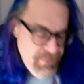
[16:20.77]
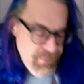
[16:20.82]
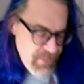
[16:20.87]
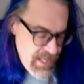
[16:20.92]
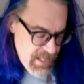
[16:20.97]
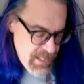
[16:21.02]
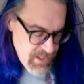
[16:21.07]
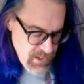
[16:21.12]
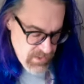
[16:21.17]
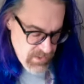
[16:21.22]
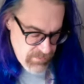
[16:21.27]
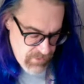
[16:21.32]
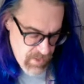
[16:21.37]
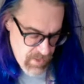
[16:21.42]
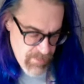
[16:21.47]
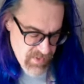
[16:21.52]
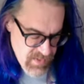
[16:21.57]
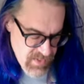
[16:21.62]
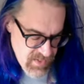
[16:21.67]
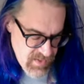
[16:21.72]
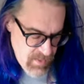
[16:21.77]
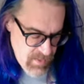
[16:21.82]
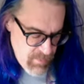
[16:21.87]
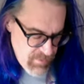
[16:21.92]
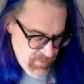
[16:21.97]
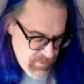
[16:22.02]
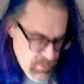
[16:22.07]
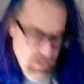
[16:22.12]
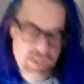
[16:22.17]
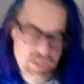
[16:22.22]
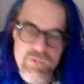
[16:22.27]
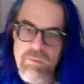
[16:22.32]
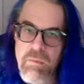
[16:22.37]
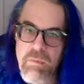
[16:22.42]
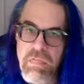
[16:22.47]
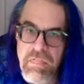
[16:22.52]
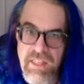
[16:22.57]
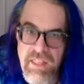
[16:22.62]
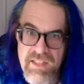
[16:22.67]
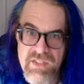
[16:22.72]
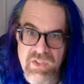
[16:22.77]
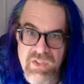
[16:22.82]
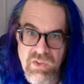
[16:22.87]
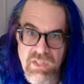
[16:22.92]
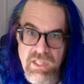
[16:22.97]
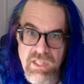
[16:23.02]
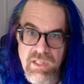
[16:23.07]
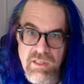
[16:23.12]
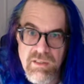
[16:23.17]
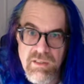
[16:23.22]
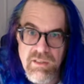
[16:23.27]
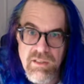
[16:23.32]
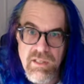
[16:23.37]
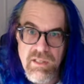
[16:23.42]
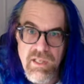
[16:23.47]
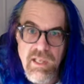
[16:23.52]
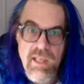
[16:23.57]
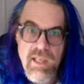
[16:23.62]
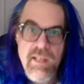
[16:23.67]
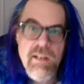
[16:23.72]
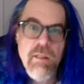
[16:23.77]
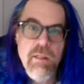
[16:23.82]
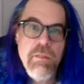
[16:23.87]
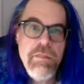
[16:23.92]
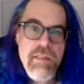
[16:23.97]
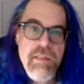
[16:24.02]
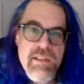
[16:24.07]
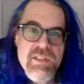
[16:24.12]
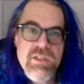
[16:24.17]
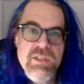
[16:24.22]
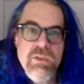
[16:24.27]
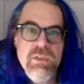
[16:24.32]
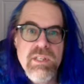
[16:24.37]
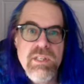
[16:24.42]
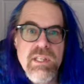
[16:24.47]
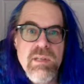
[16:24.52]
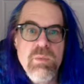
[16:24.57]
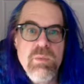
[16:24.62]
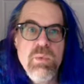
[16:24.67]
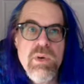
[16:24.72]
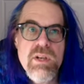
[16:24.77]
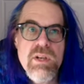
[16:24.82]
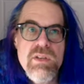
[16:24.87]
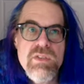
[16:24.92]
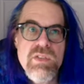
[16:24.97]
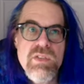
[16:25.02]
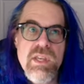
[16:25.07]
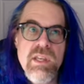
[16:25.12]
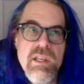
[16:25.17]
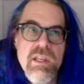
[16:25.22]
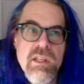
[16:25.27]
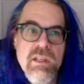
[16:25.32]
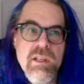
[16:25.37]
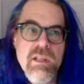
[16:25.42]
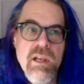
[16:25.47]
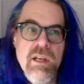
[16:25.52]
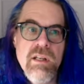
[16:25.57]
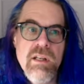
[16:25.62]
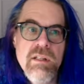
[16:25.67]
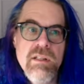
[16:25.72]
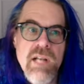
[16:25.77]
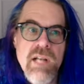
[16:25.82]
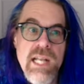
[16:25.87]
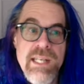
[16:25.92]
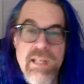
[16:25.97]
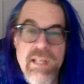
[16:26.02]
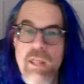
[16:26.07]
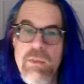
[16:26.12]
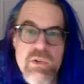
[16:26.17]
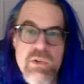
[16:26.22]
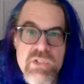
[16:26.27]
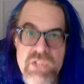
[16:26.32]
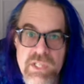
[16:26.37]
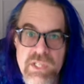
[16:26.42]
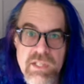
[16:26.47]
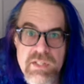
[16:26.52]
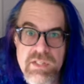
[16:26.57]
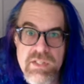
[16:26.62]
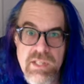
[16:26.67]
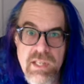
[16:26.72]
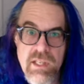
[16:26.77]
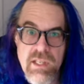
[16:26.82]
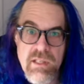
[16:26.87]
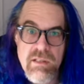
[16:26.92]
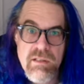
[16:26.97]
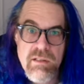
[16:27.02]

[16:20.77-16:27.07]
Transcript: And he's from, as I said before, he's from Thessaly. Now, Thessaly was another city-state.